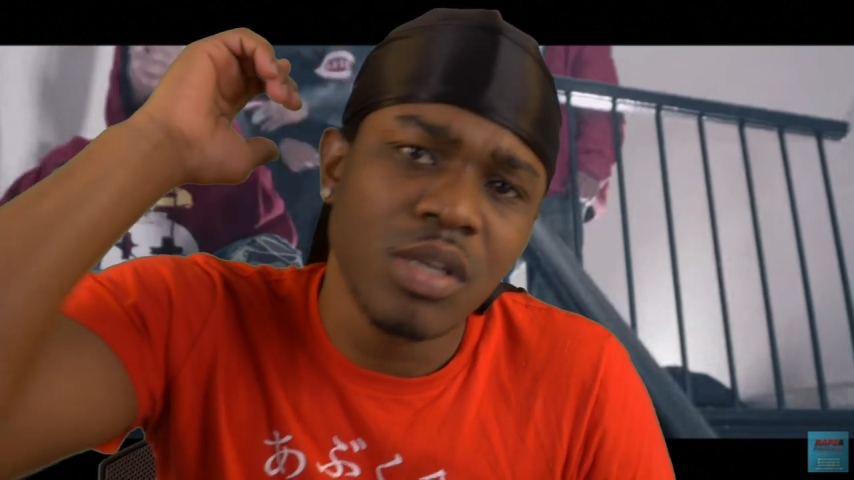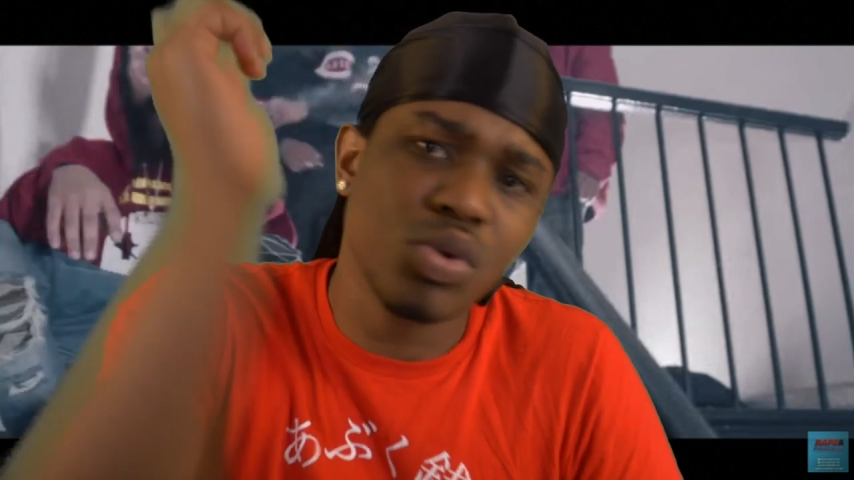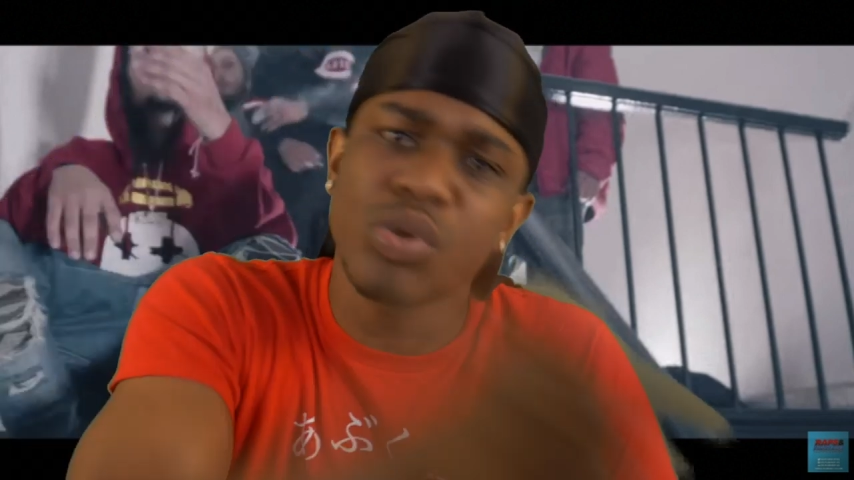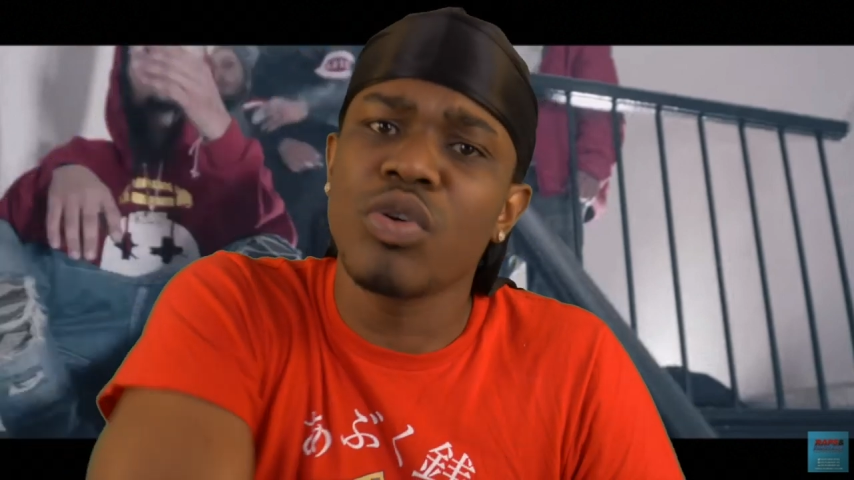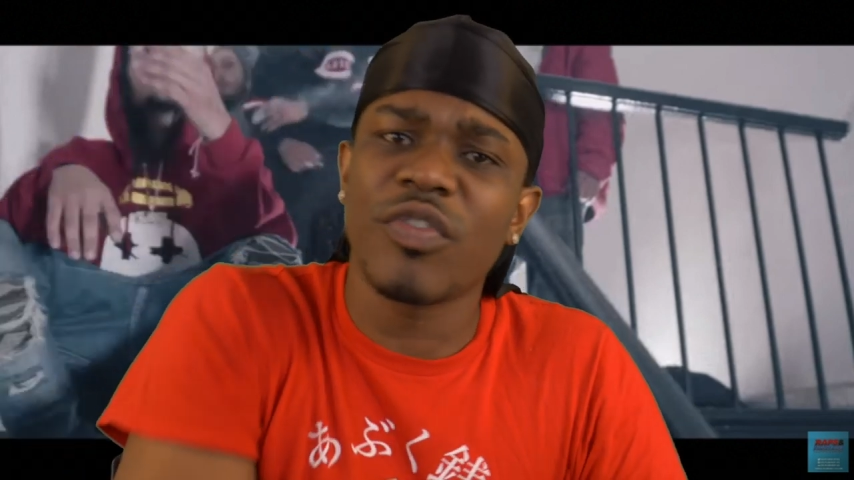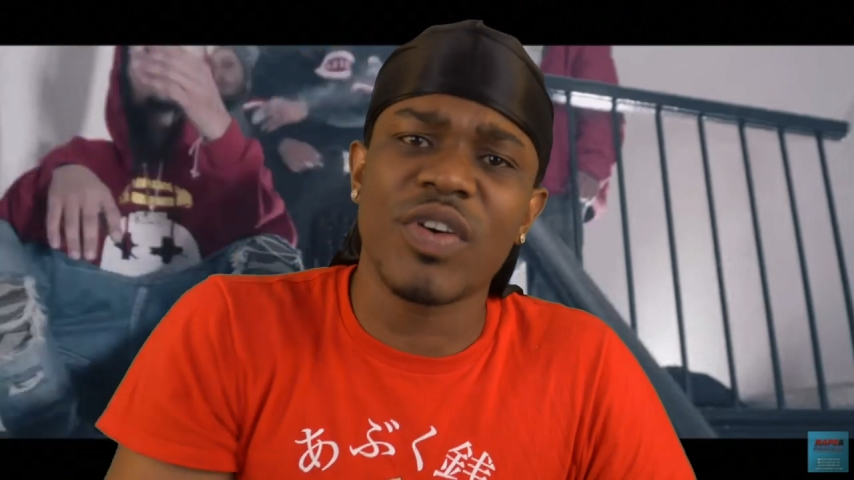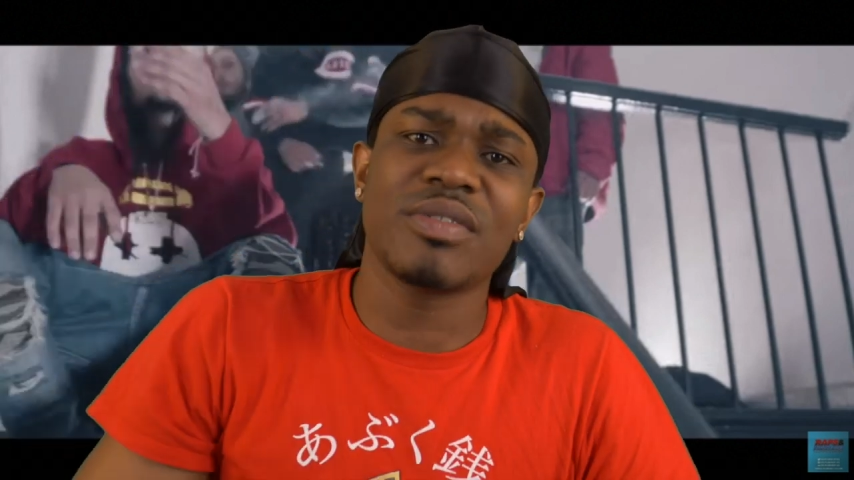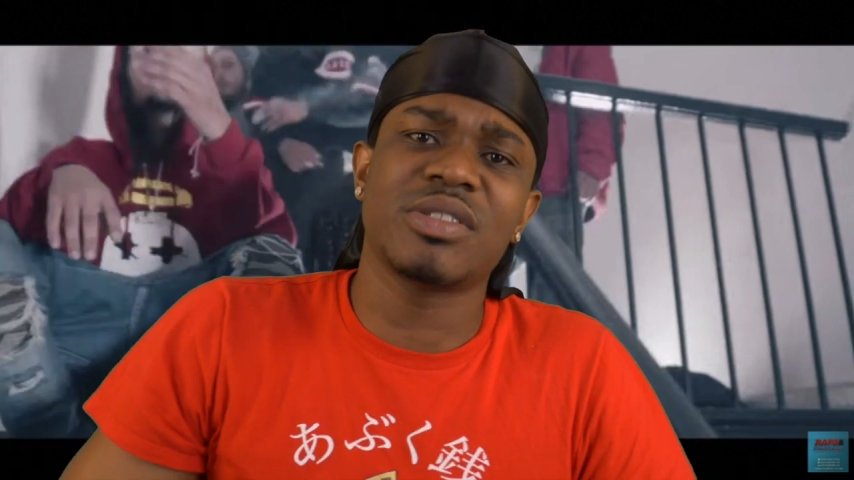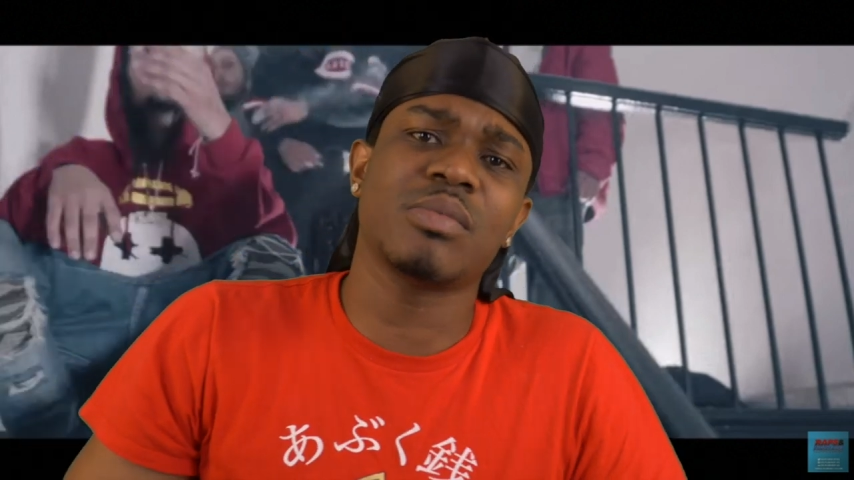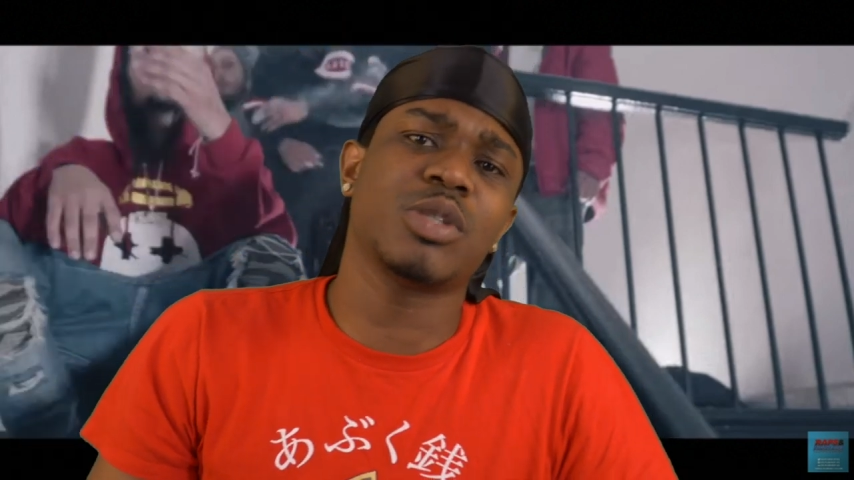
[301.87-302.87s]
so you're notified
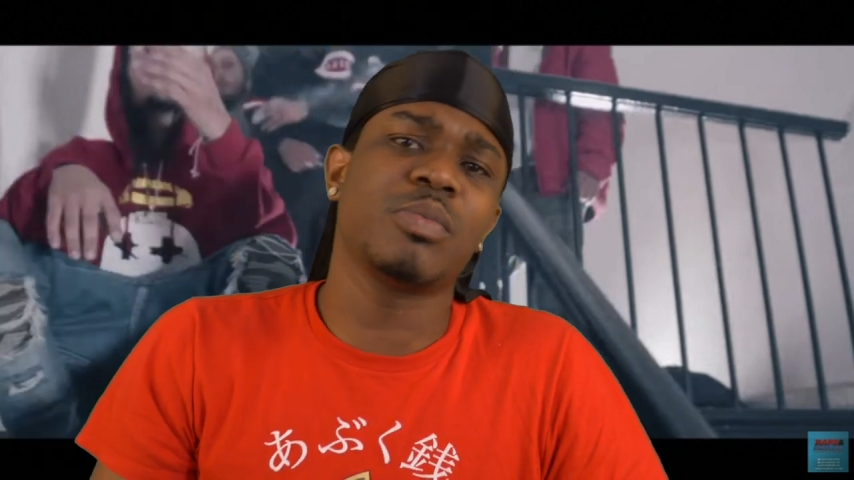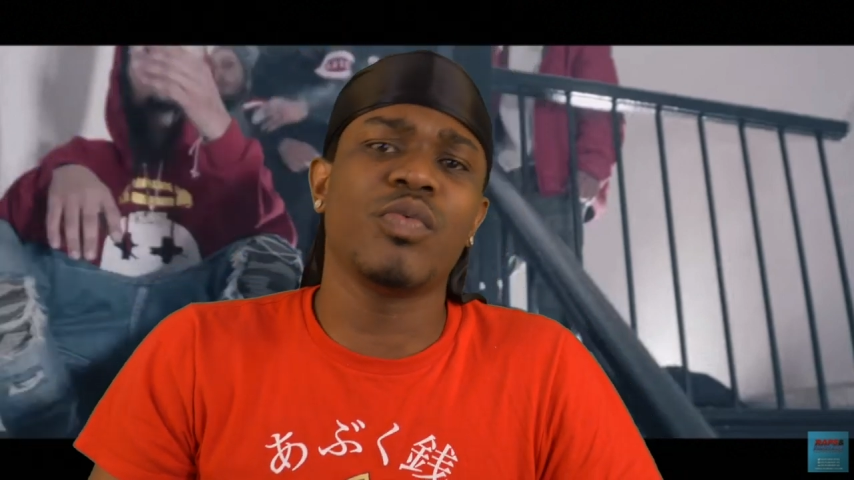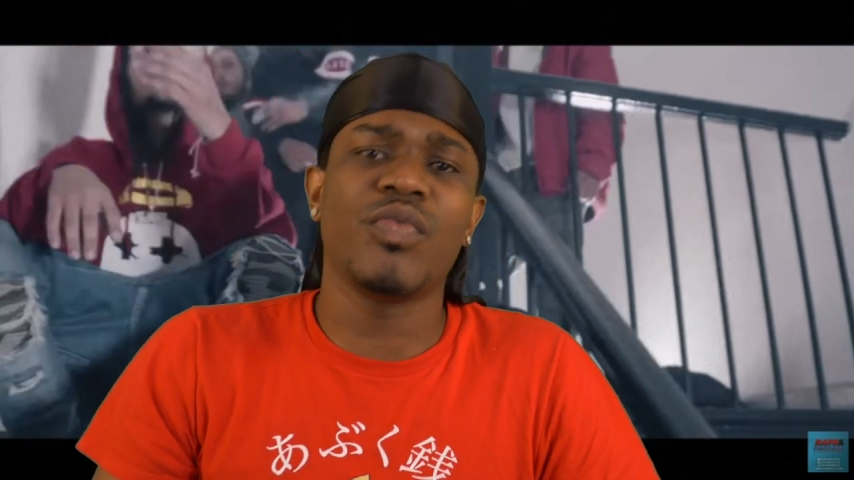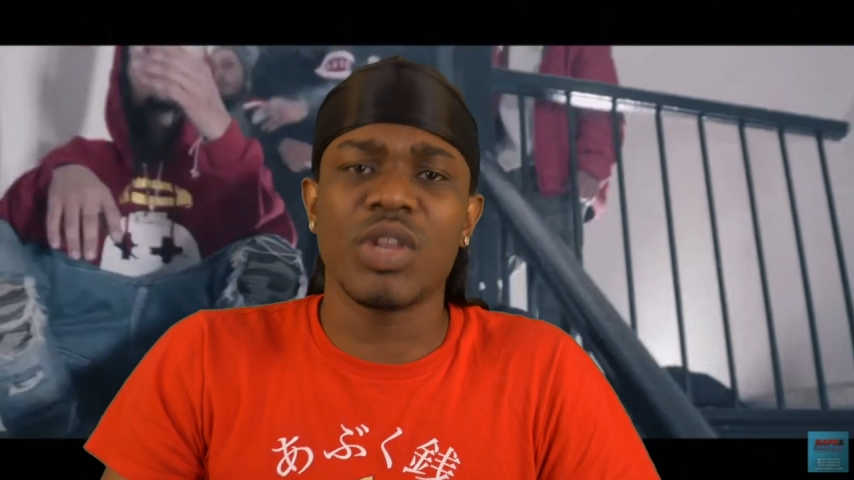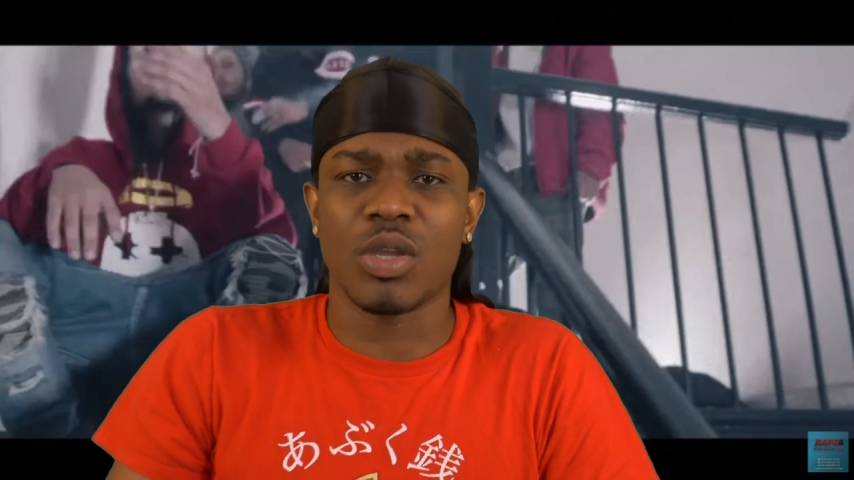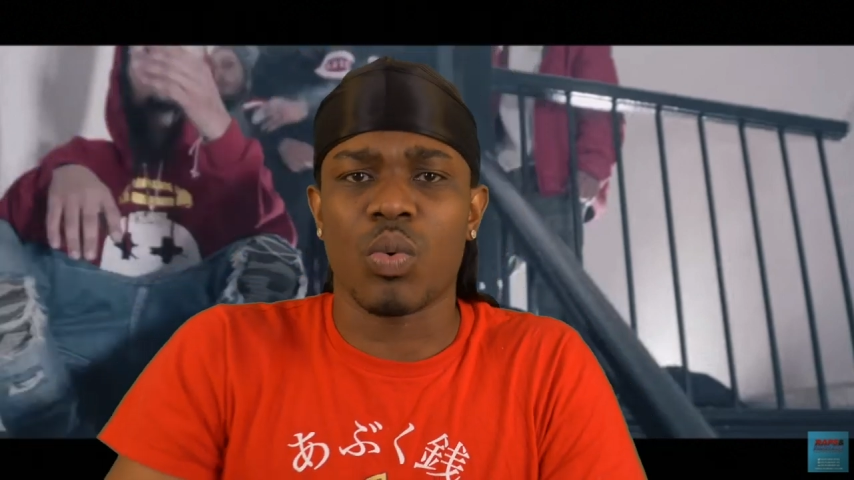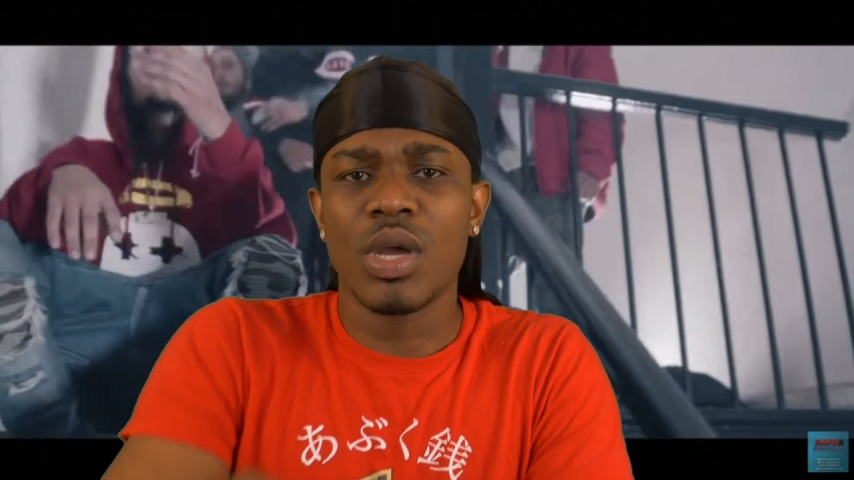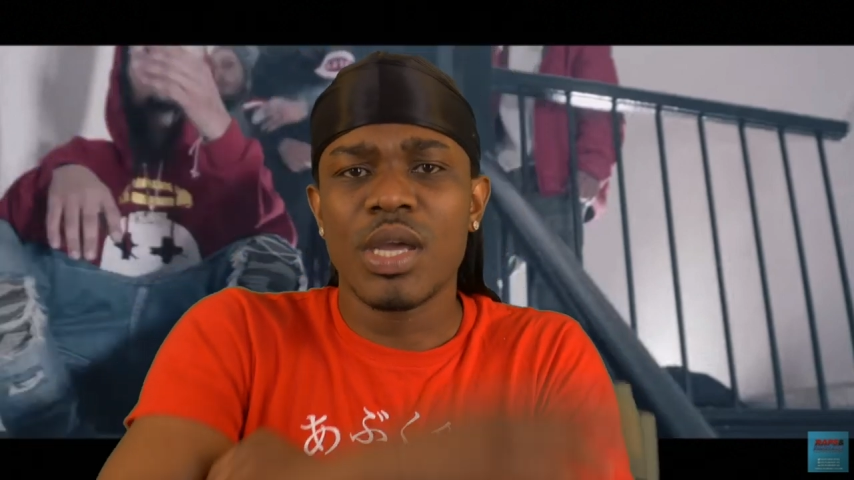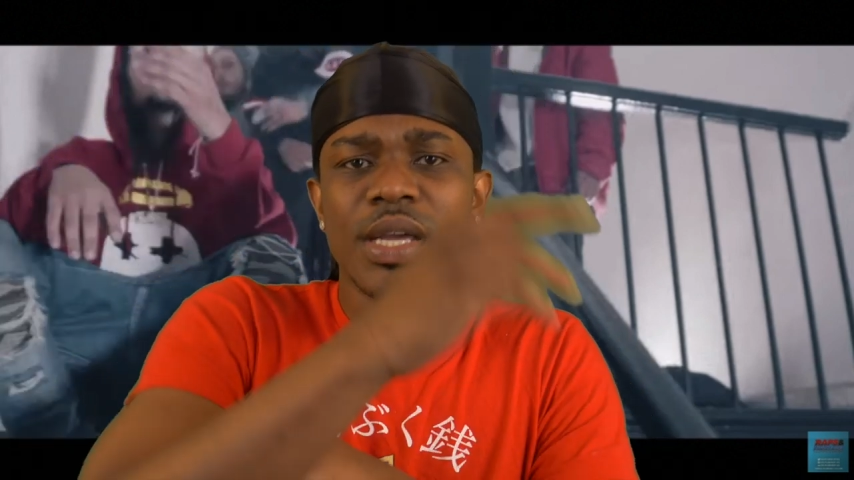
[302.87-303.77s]
every time I drop a new video.